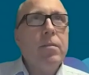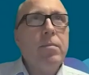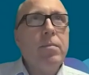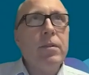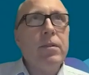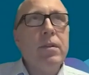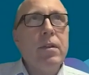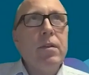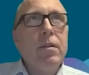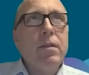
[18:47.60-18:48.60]
But
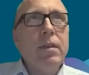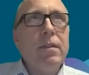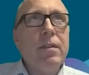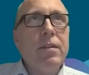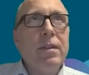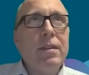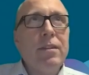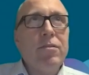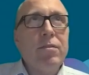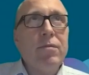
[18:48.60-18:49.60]
this is a
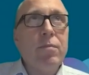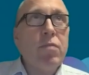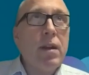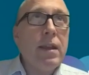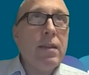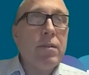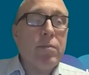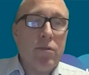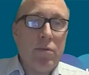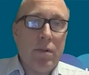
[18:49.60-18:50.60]
condition of the brain that
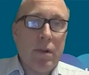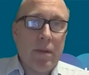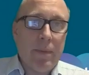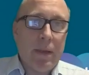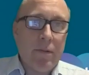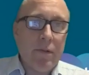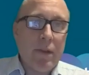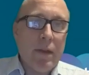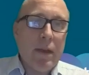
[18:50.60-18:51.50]
we're talking about.